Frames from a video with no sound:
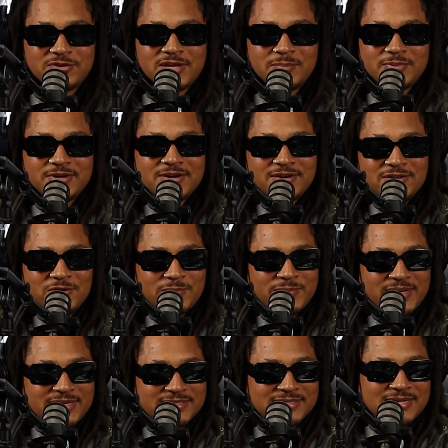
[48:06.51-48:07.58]
They put on a little
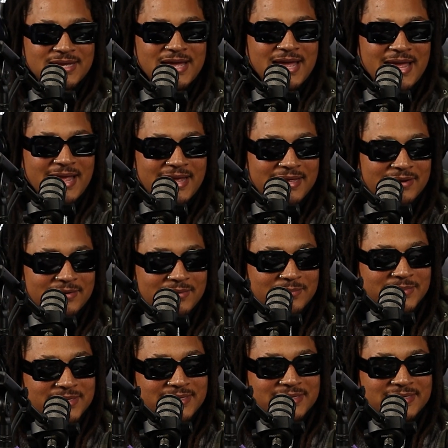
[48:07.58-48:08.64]
pizza. I ate them.